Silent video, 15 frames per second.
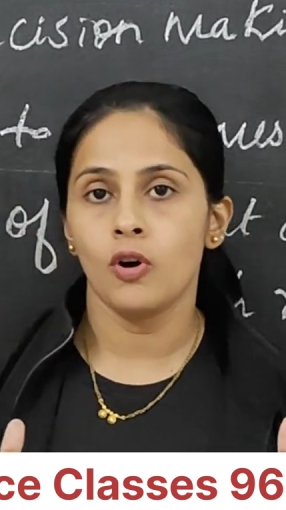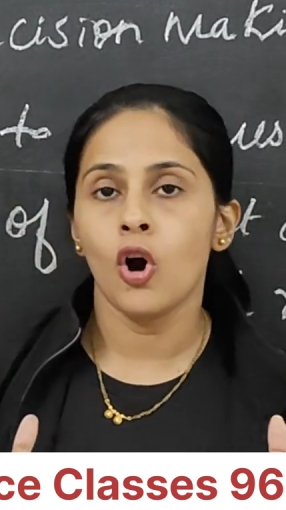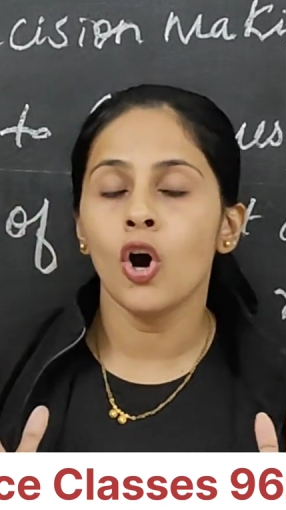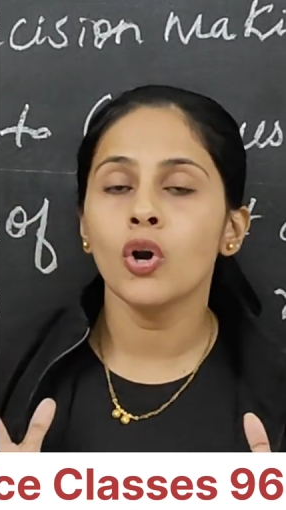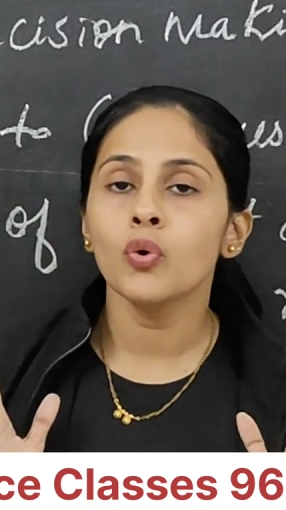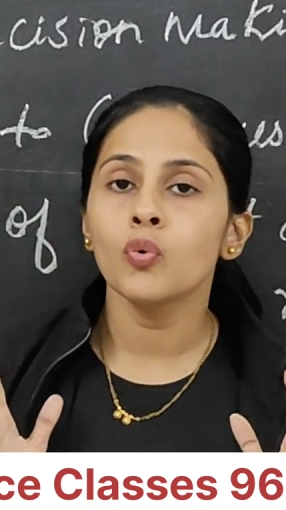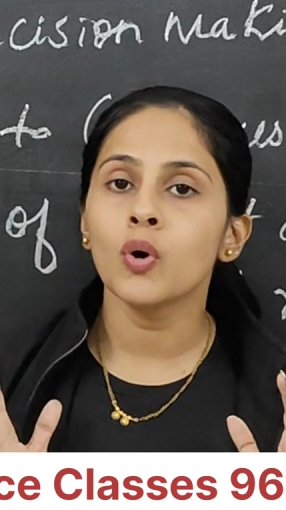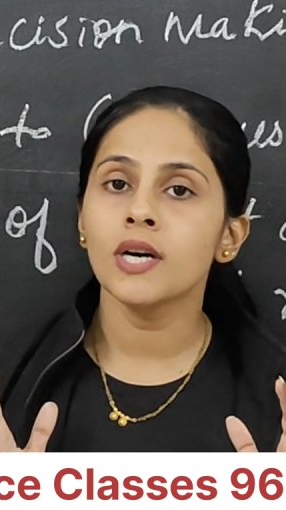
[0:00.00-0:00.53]

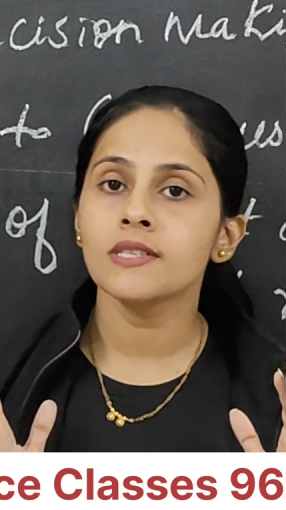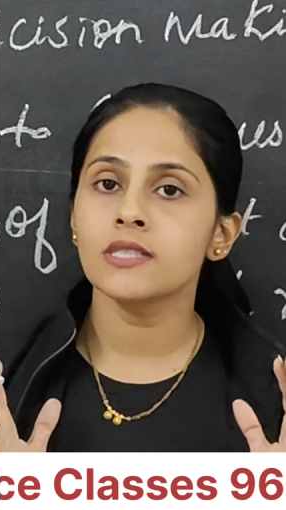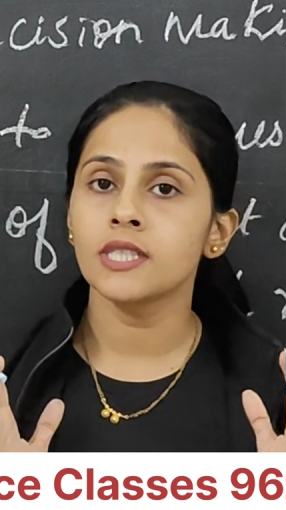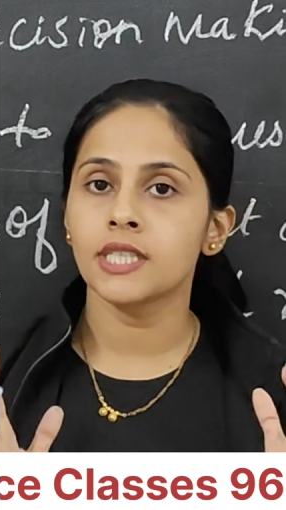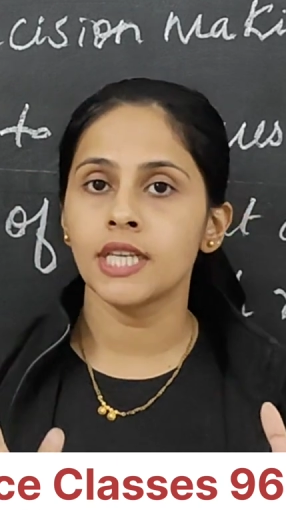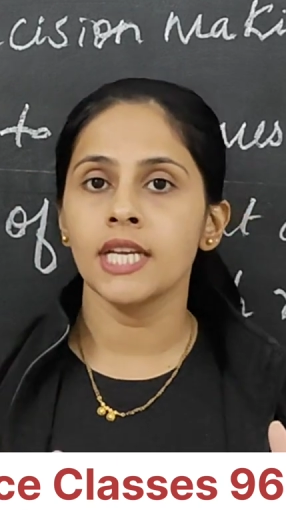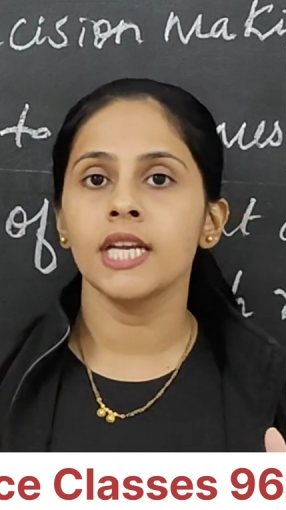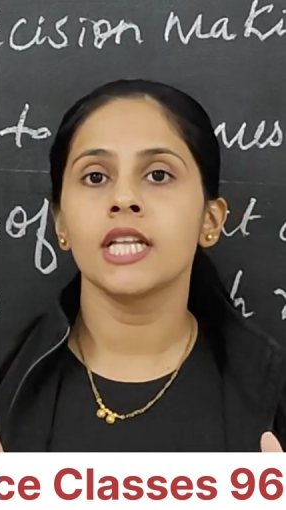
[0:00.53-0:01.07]
or who are
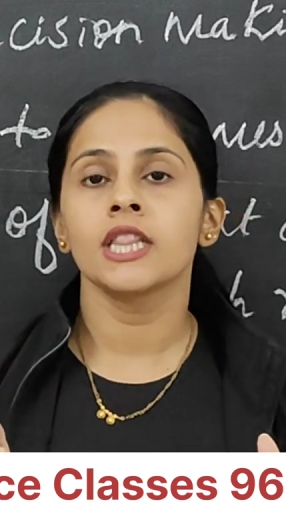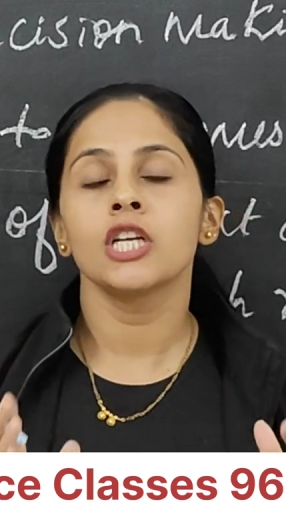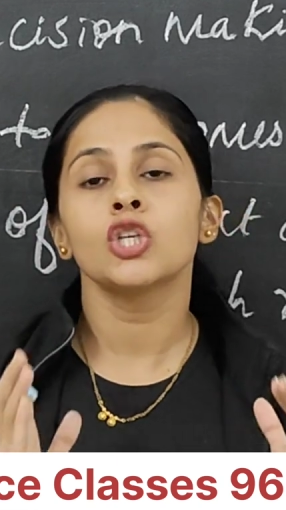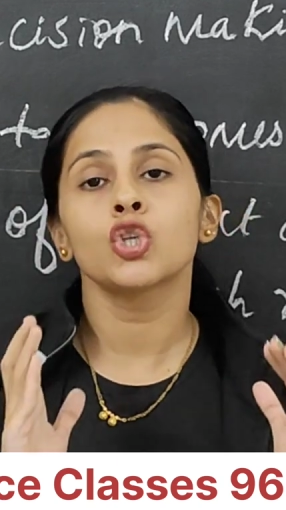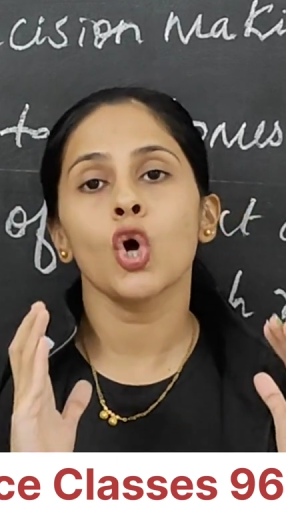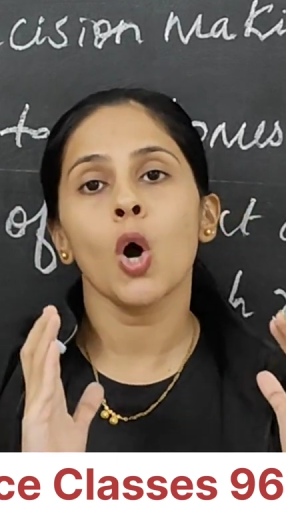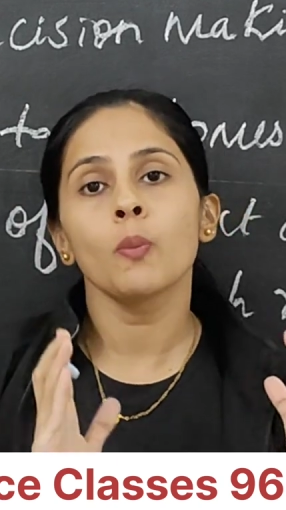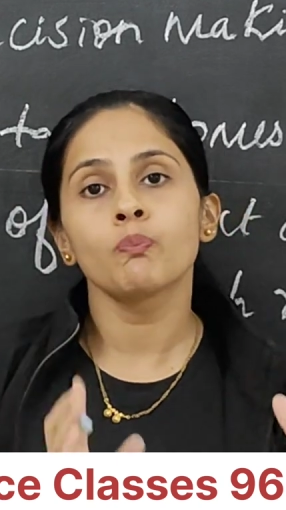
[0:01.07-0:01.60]
sitting in the
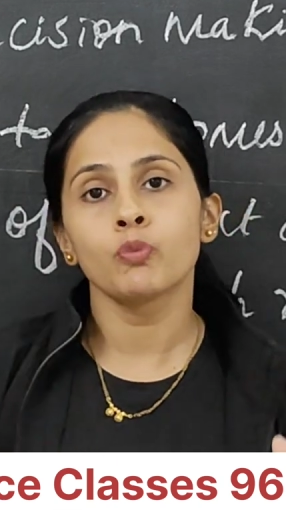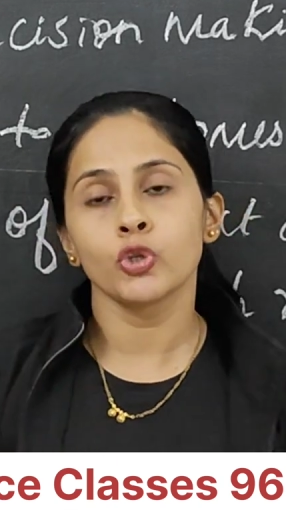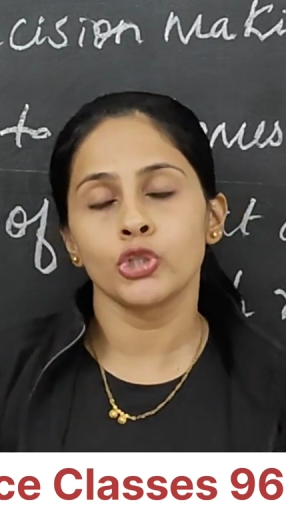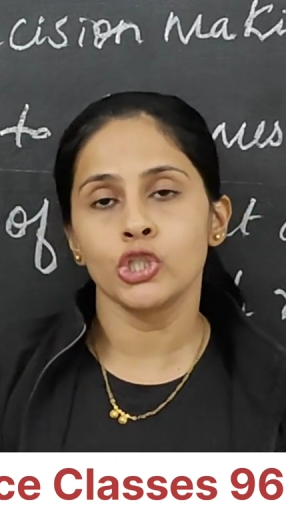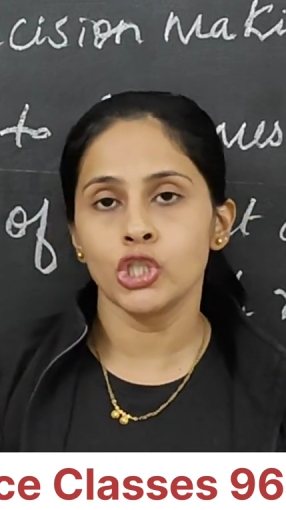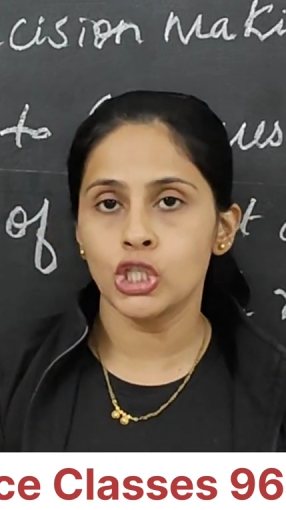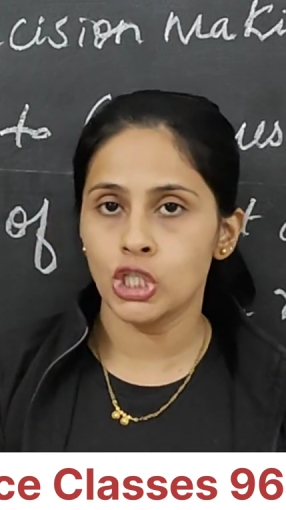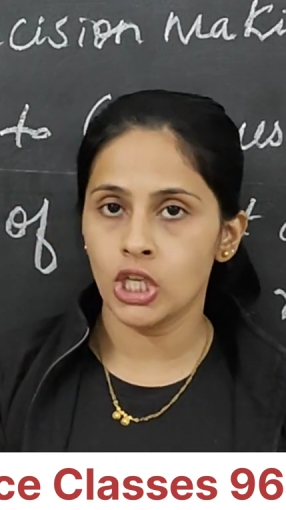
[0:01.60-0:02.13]
top
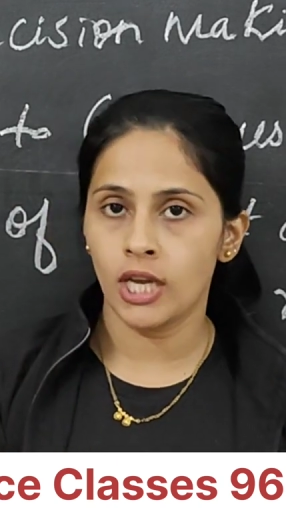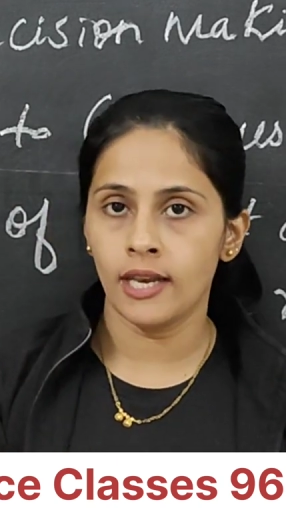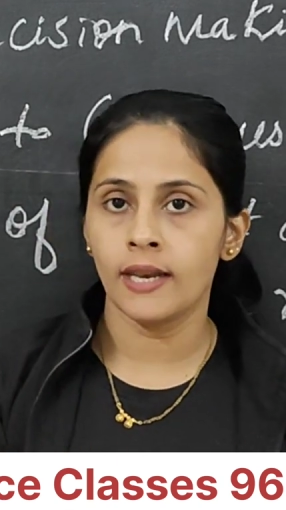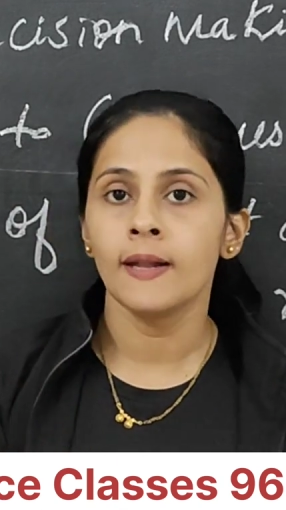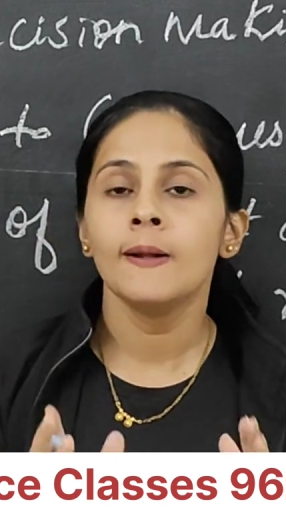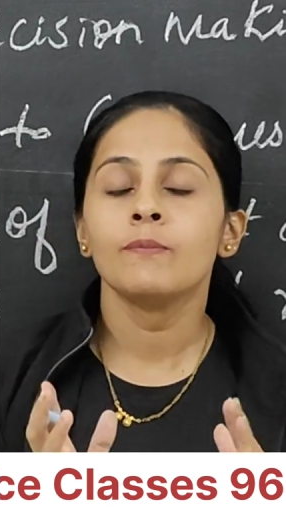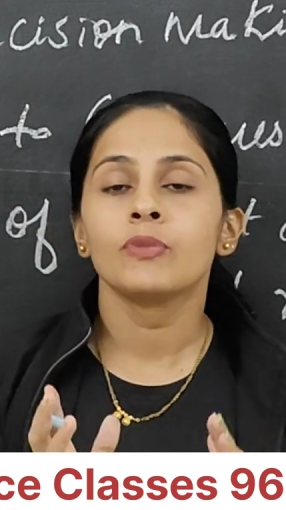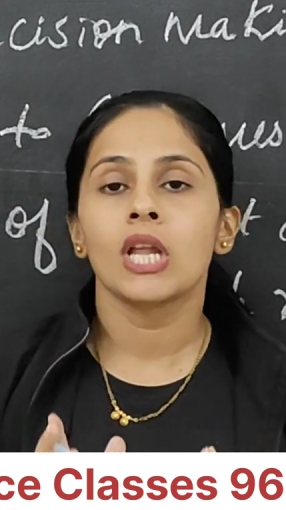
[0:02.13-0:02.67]
position,